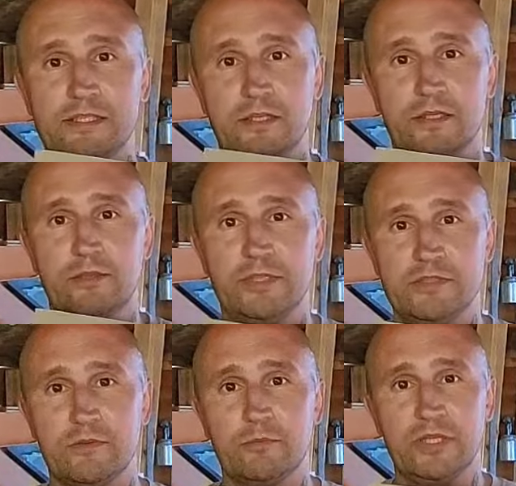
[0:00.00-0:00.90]
and the circular
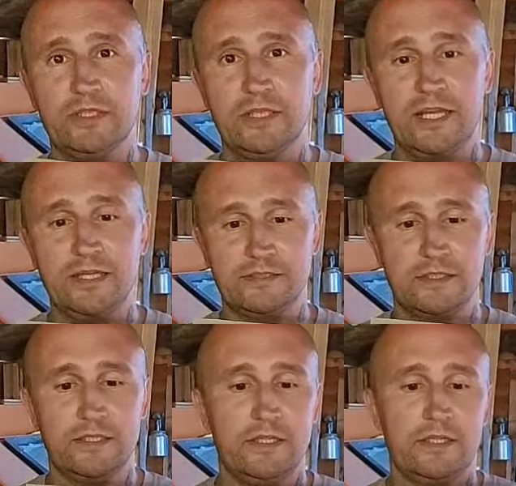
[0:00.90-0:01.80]
bits from within the
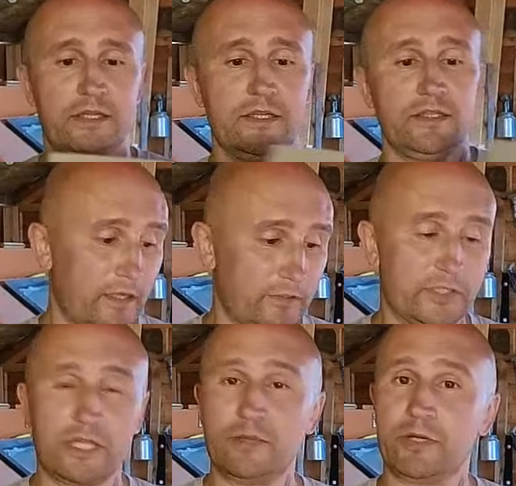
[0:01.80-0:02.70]
letters.
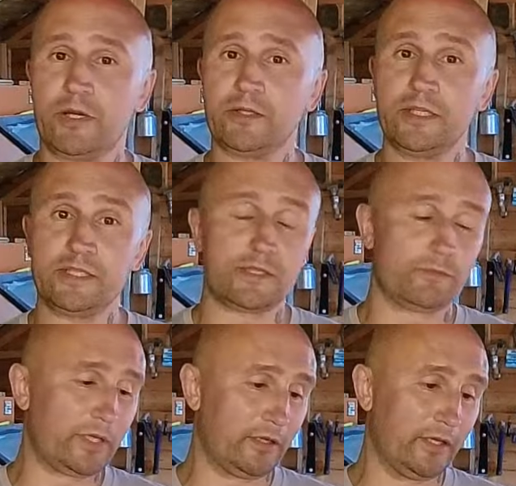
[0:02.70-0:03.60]
I'll just keep an eye on
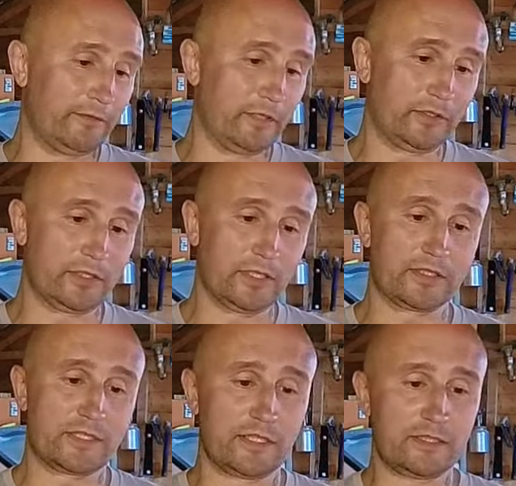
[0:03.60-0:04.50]
this, and when I have a look at the
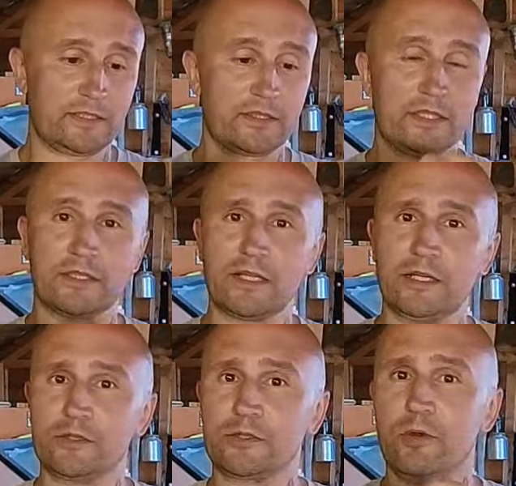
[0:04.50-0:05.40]
other side and I think
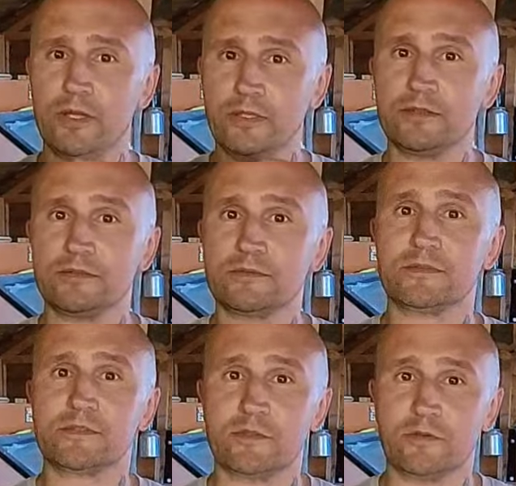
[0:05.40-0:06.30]
they look quite
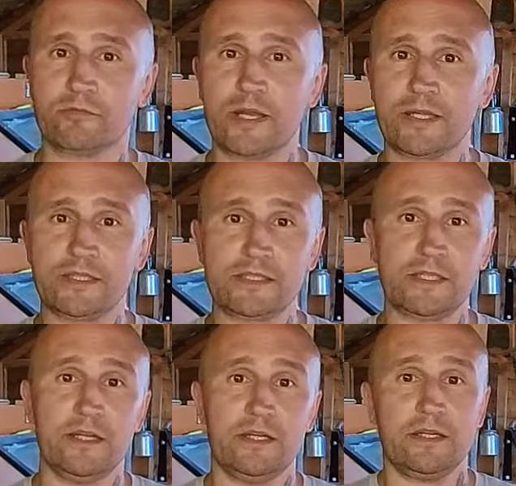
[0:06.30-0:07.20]
sort of
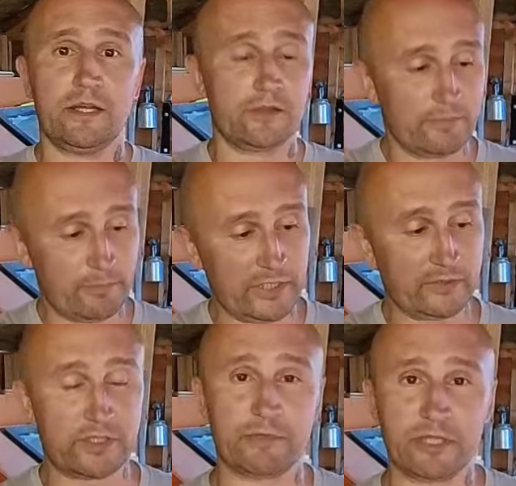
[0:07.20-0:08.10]
raised, I'll then
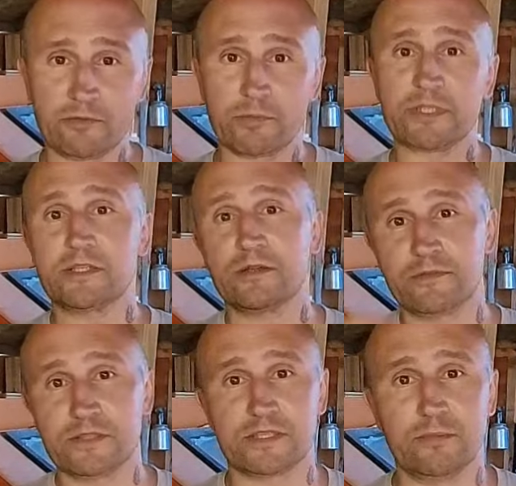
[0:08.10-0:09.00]
peel some of the other bits
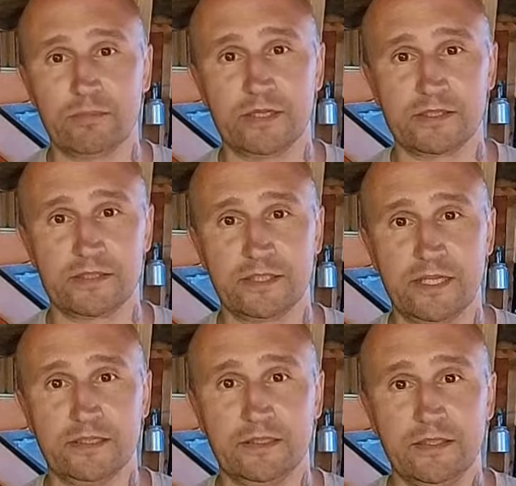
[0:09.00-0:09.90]
off and start blasting
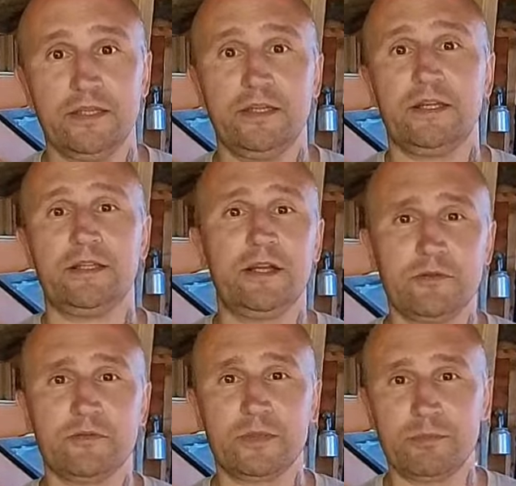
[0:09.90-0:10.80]
again. And then
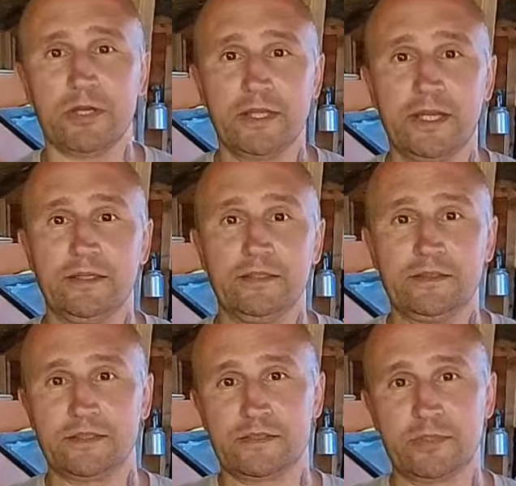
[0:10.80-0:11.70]
hopefully by the
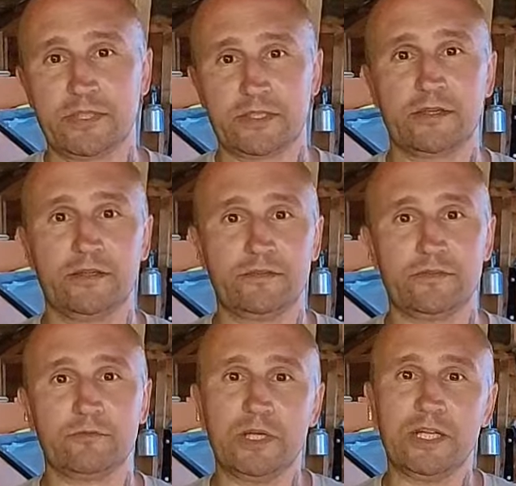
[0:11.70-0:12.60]
end, this will be a kind
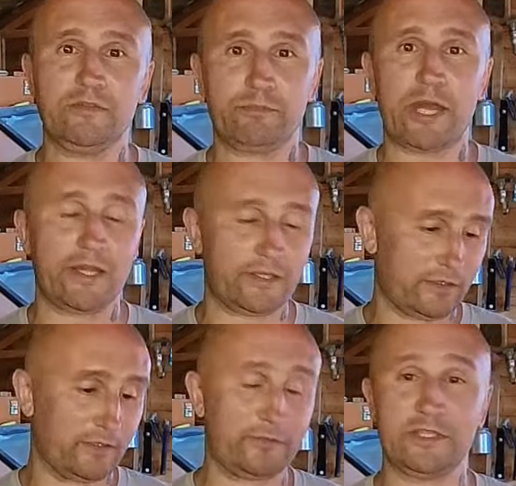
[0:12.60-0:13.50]
of relief
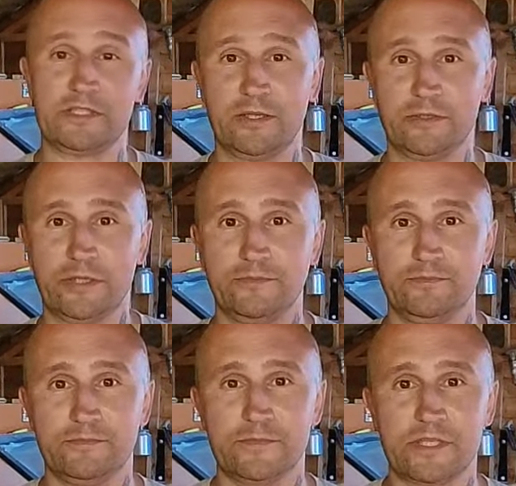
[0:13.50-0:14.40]
pattern of this logo.
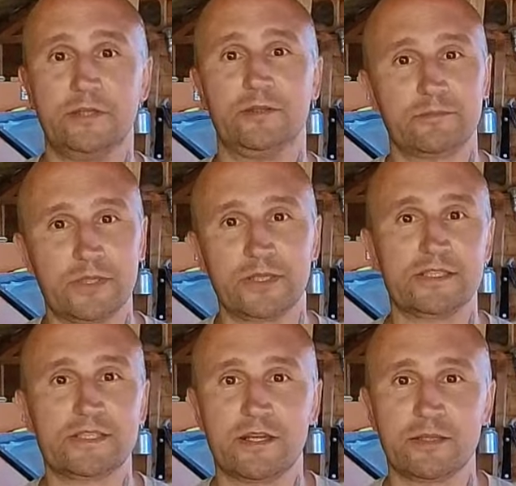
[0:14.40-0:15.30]
So I'm going
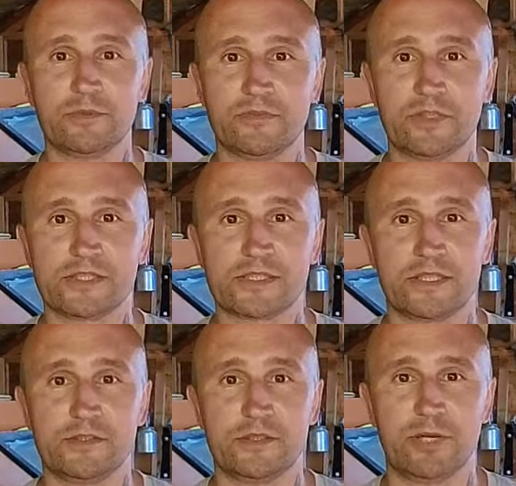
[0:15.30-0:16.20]
to get started with the first
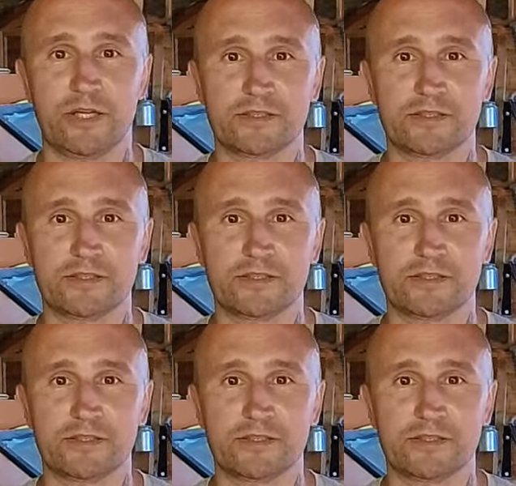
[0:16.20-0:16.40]
stage of the